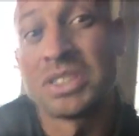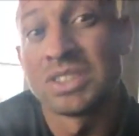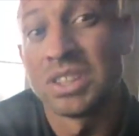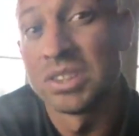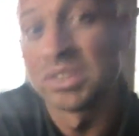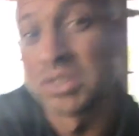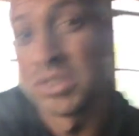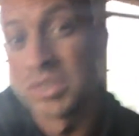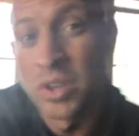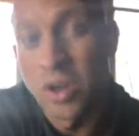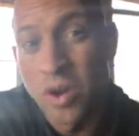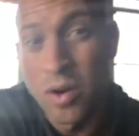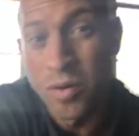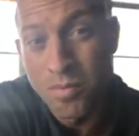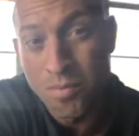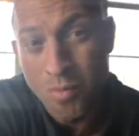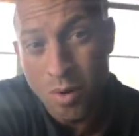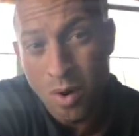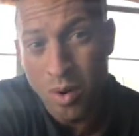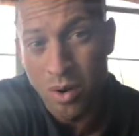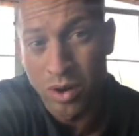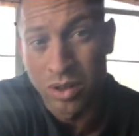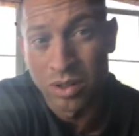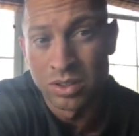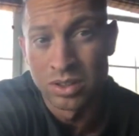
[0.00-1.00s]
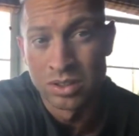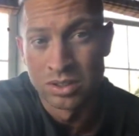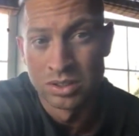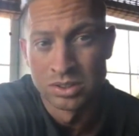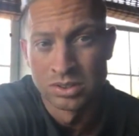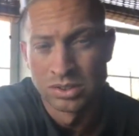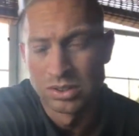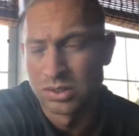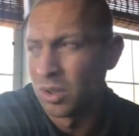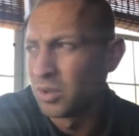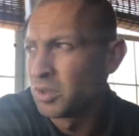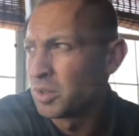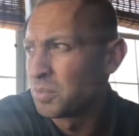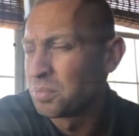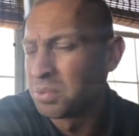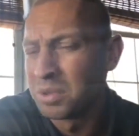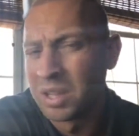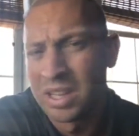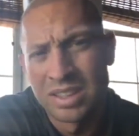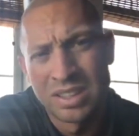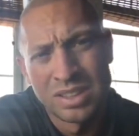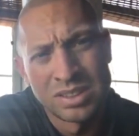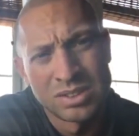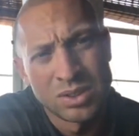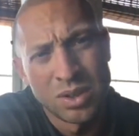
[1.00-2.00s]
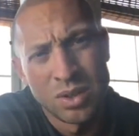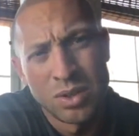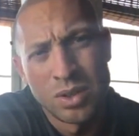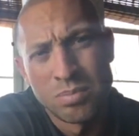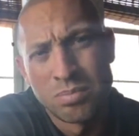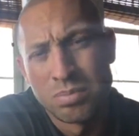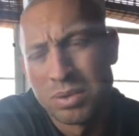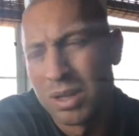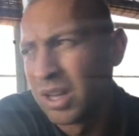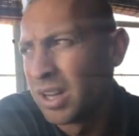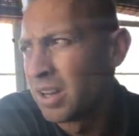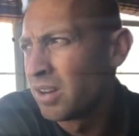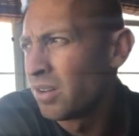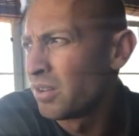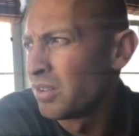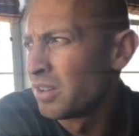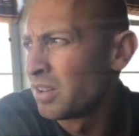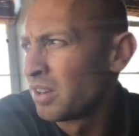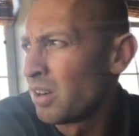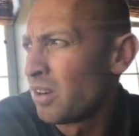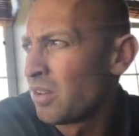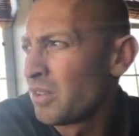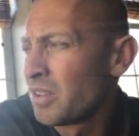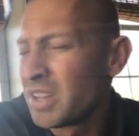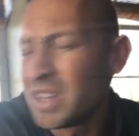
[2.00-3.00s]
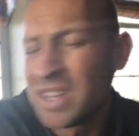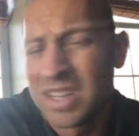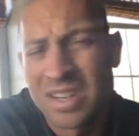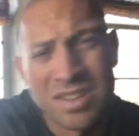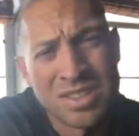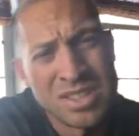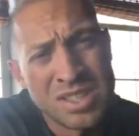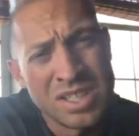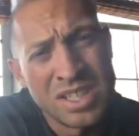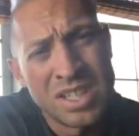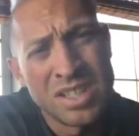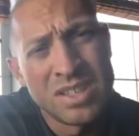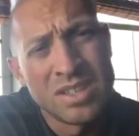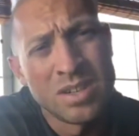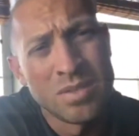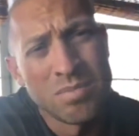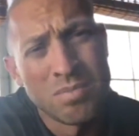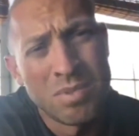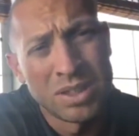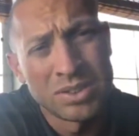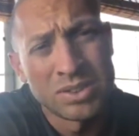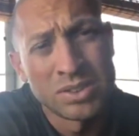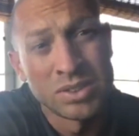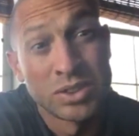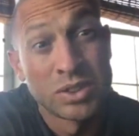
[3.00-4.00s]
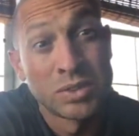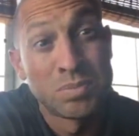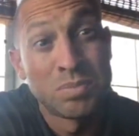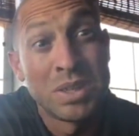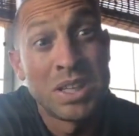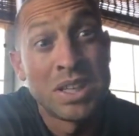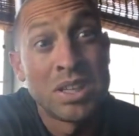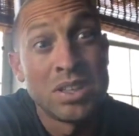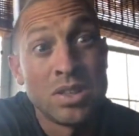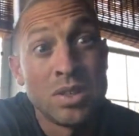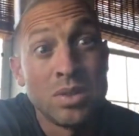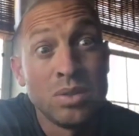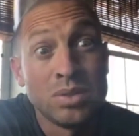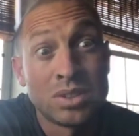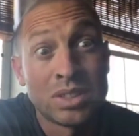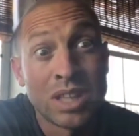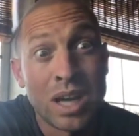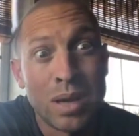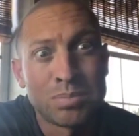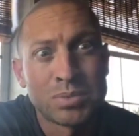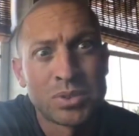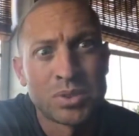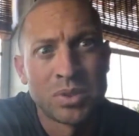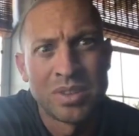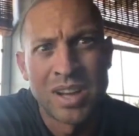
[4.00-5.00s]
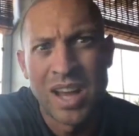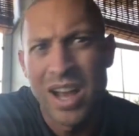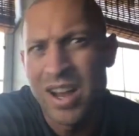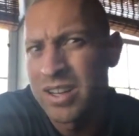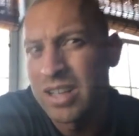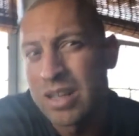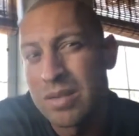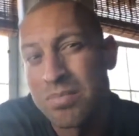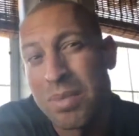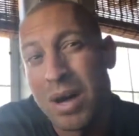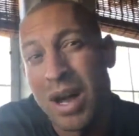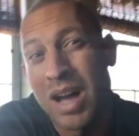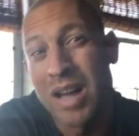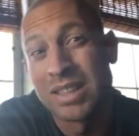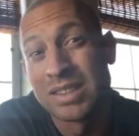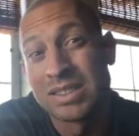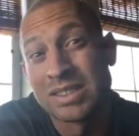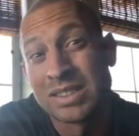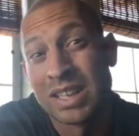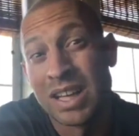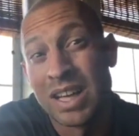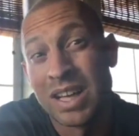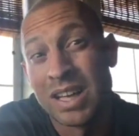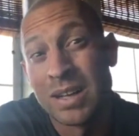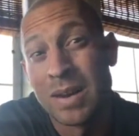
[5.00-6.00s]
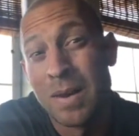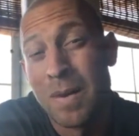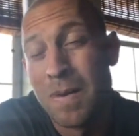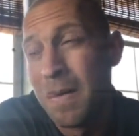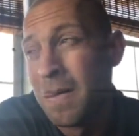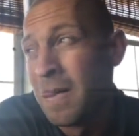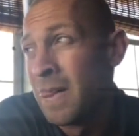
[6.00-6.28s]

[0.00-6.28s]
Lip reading: There's no more. All the platelets, all the blood, all the energy in your muscles is being used up. So now your body's saying,